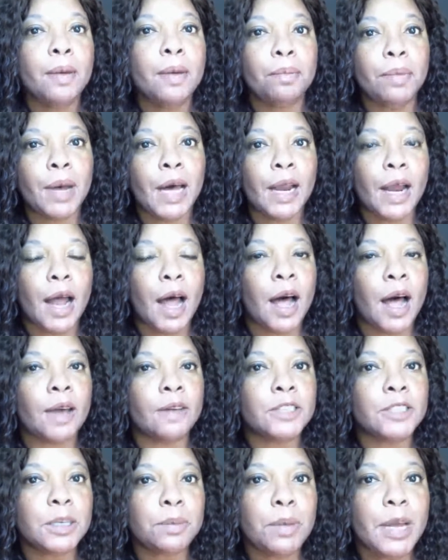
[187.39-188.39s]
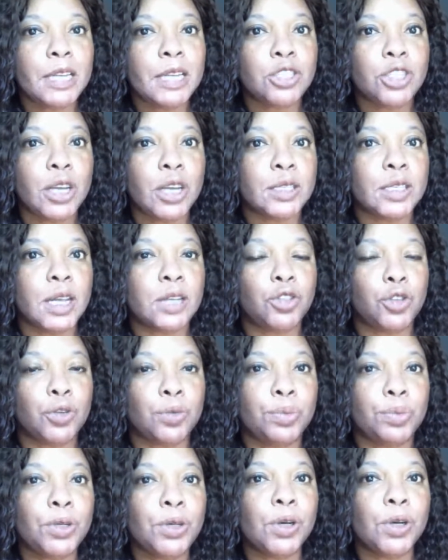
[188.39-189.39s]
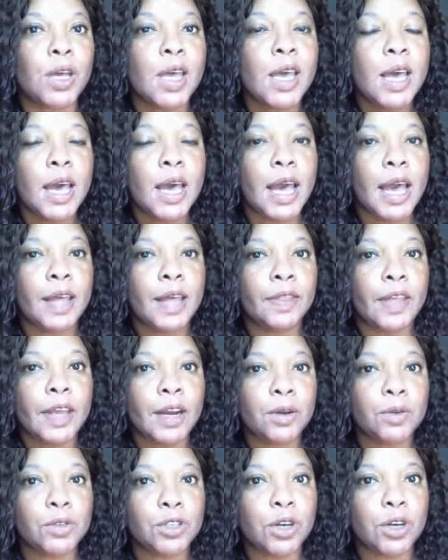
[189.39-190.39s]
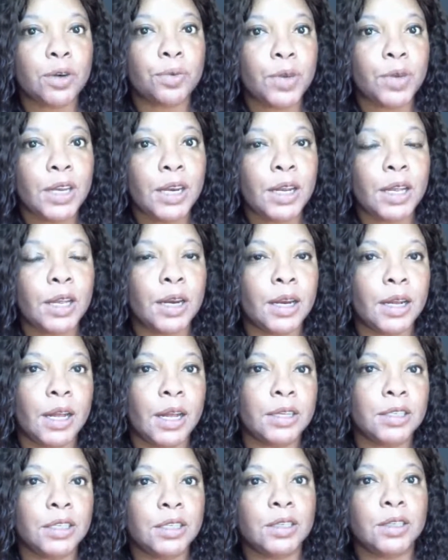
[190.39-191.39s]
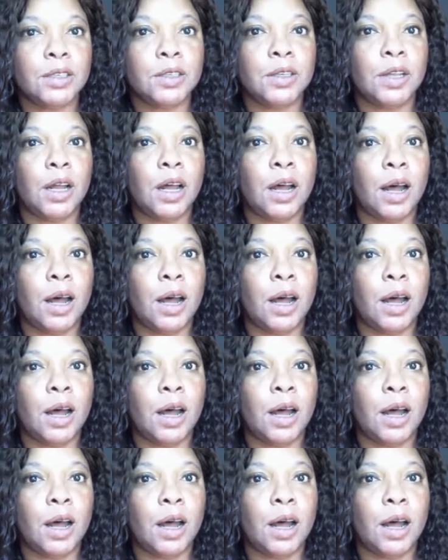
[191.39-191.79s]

But if somebody checks out your book and they don't start reading it until